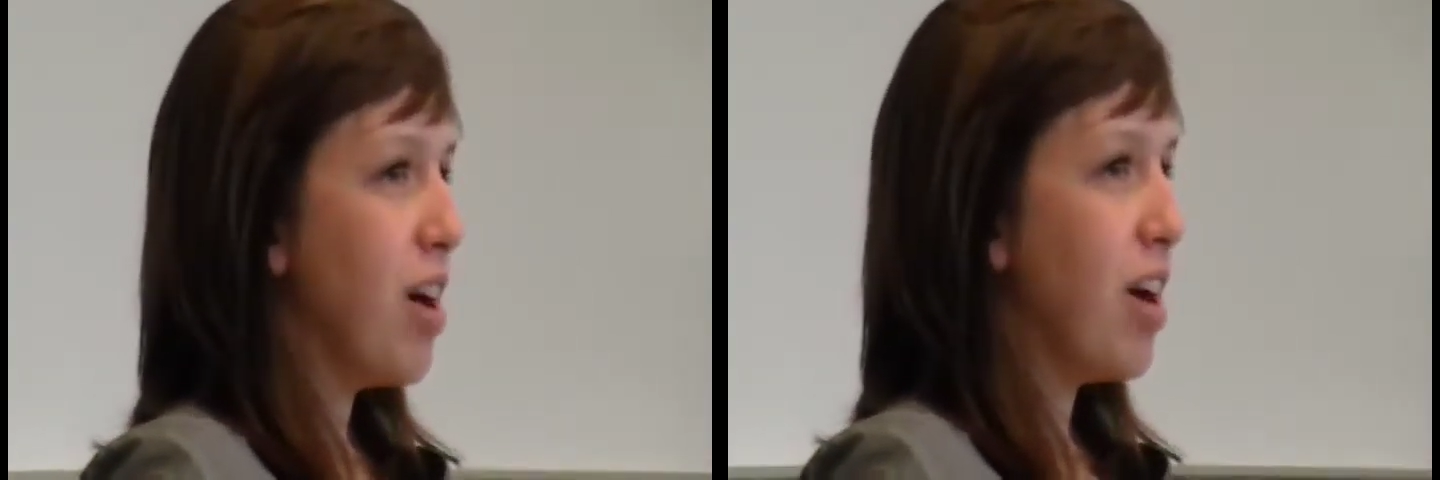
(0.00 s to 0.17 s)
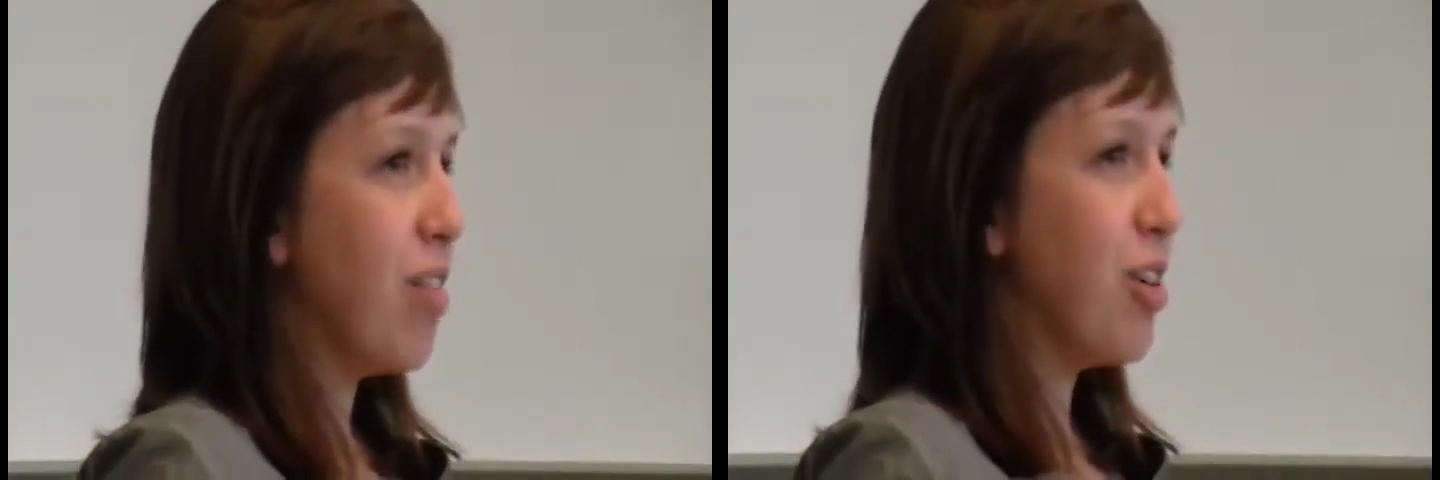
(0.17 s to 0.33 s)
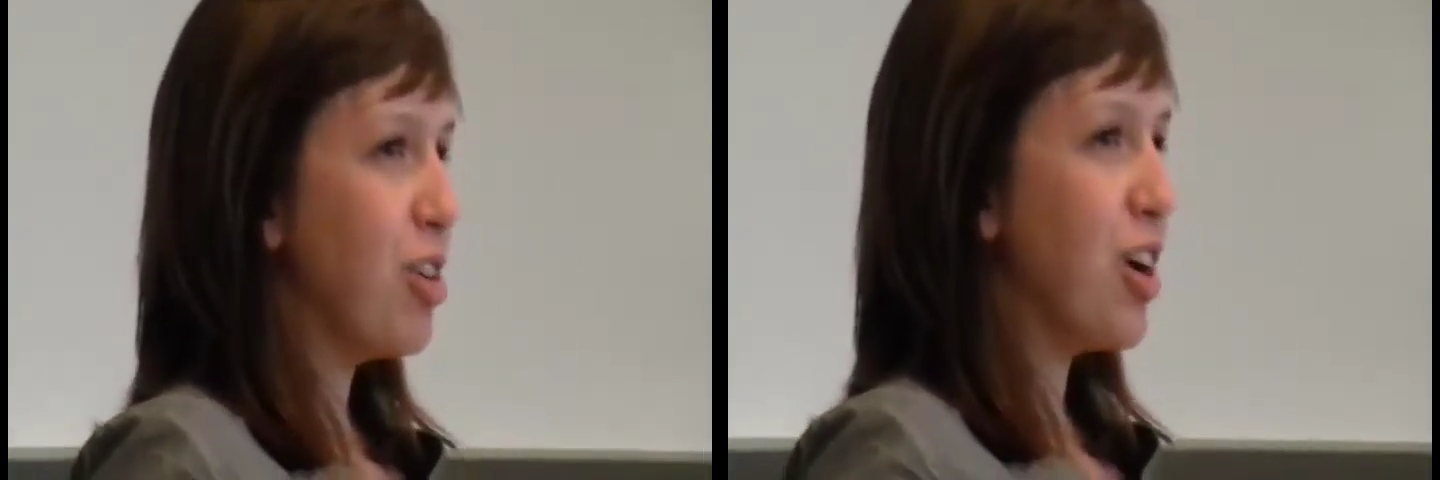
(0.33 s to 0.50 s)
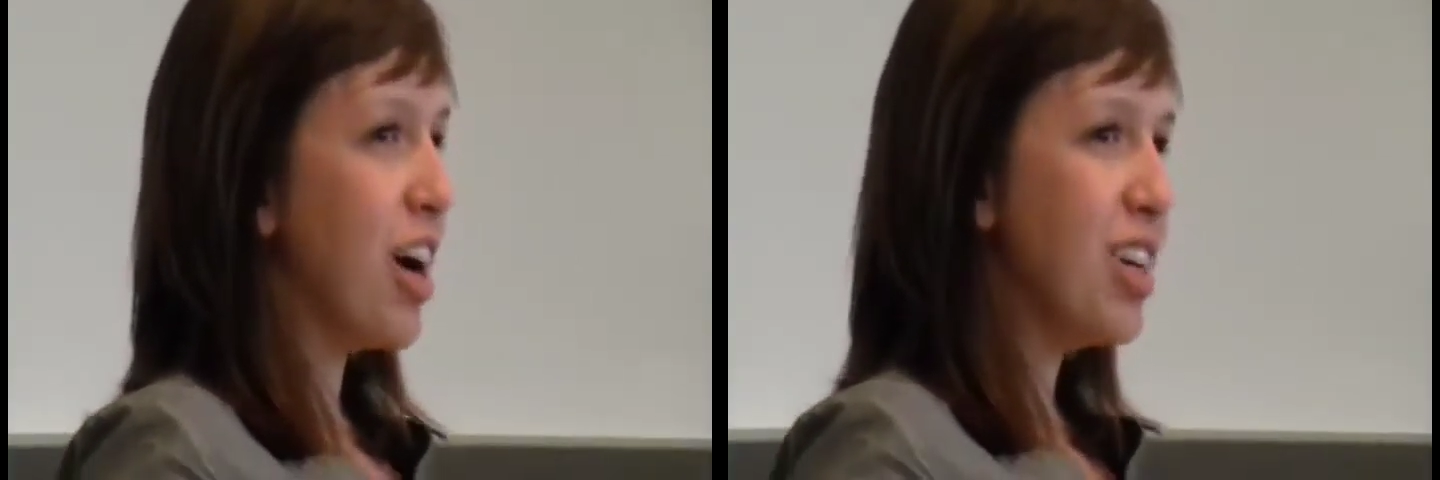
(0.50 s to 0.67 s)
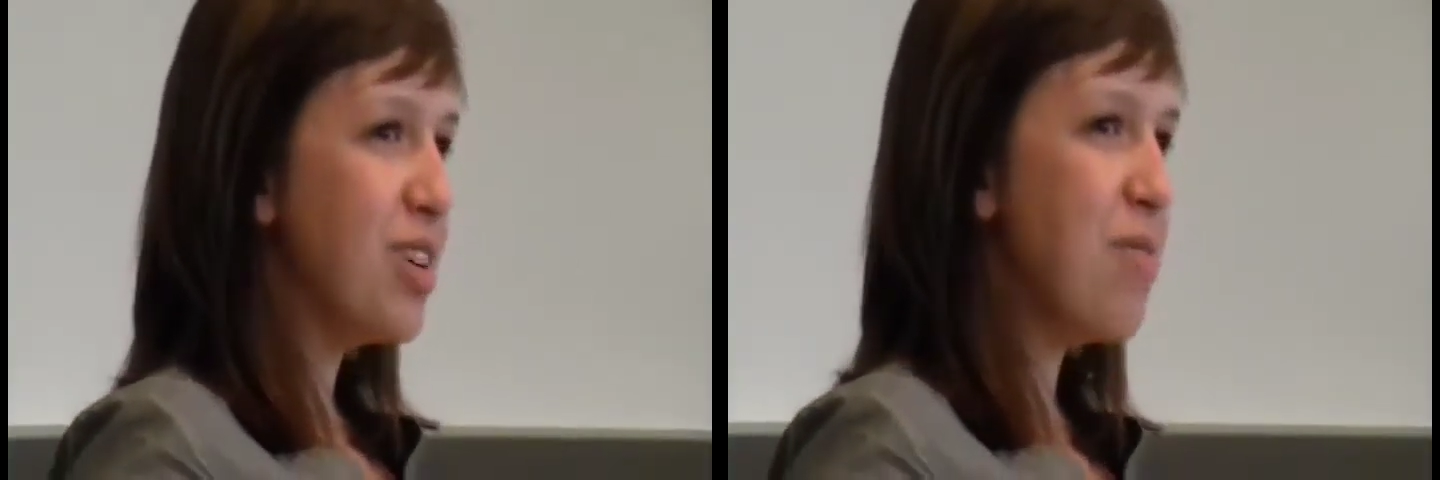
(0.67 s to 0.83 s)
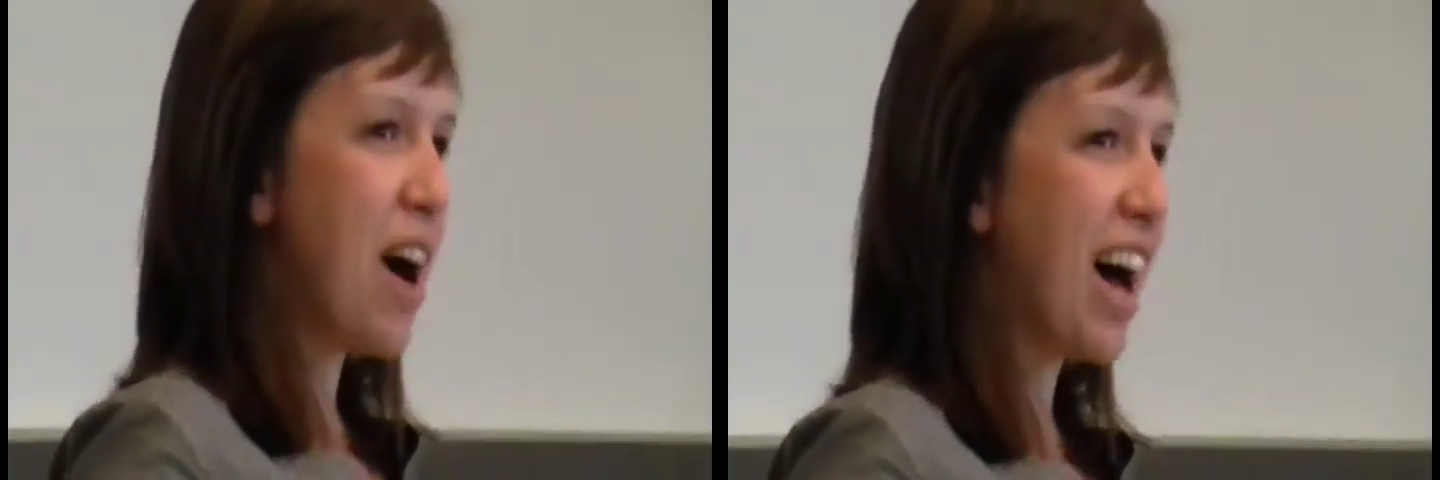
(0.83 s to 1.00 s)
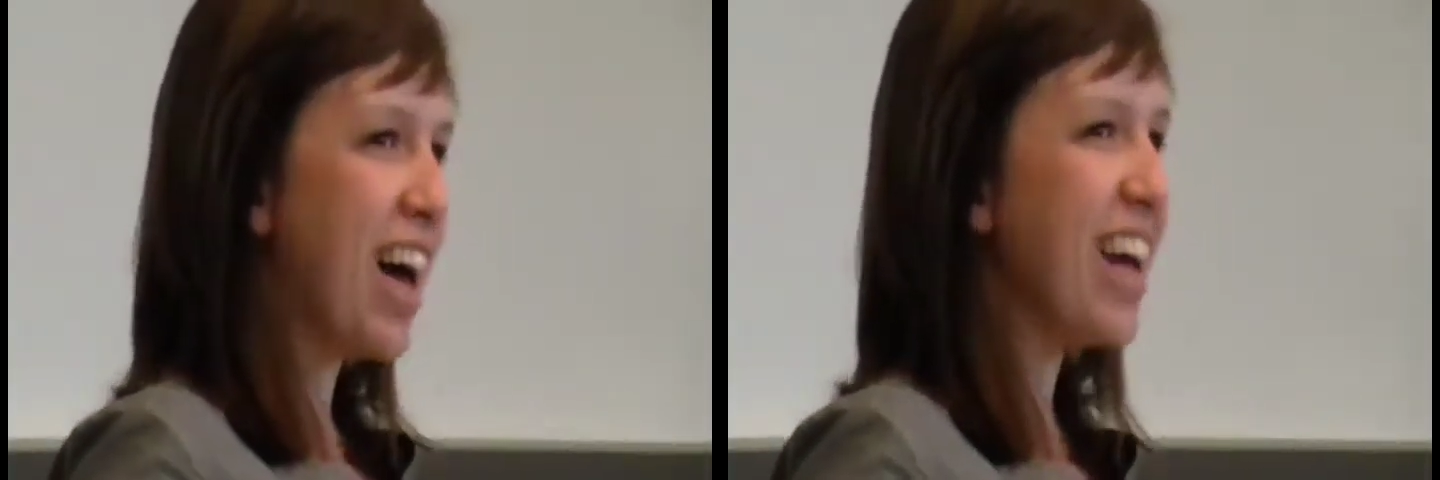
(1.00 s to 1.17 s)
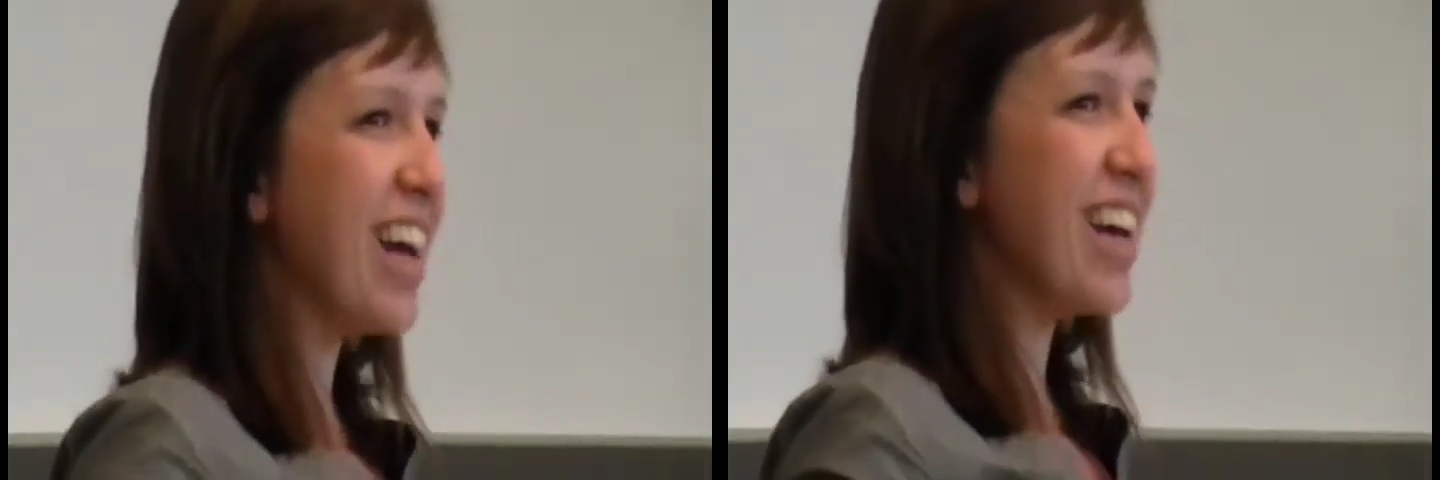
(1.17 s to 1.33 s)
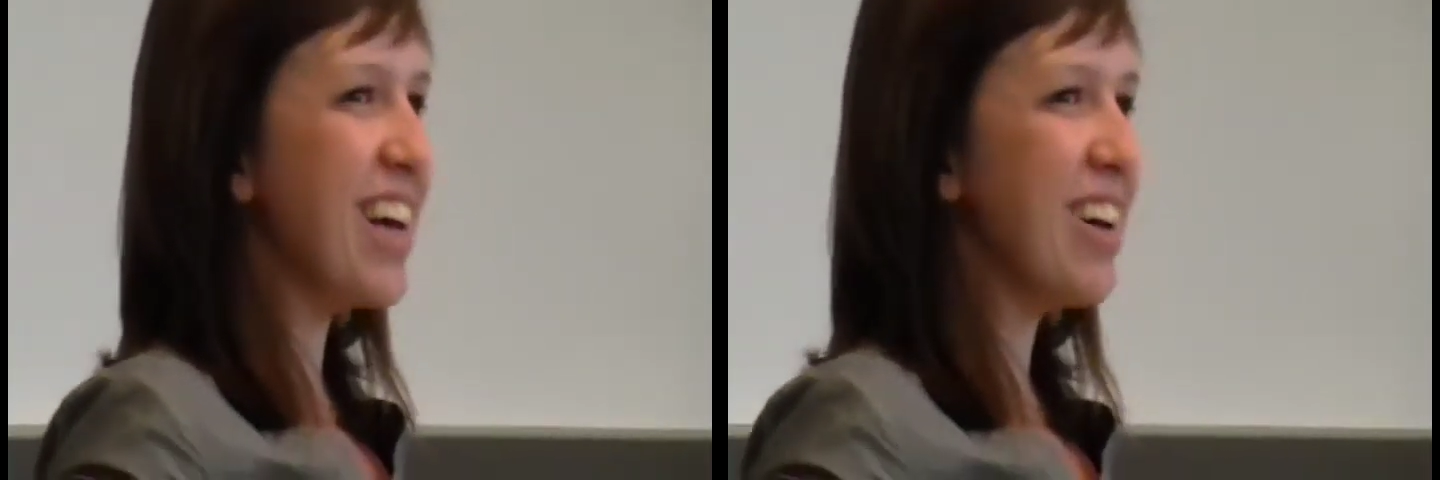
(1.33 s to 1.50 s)
ever tried to
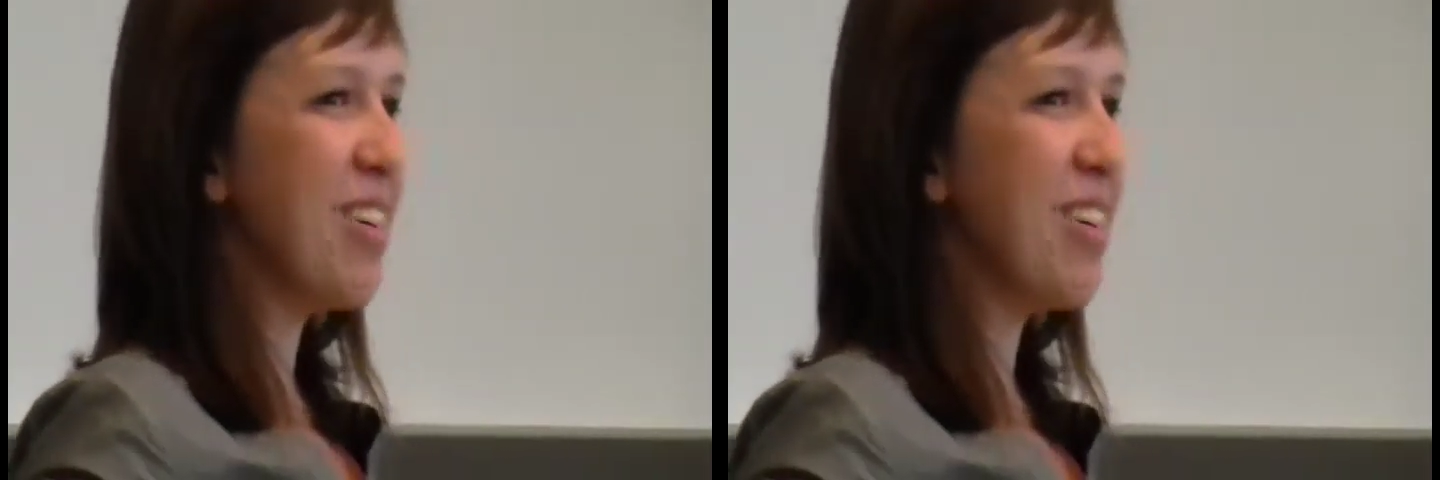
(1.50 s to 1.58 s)
buy